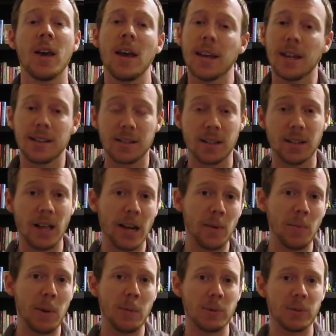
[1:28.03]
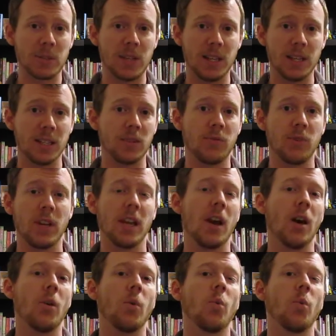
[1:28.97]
Because a lot of people seeing this video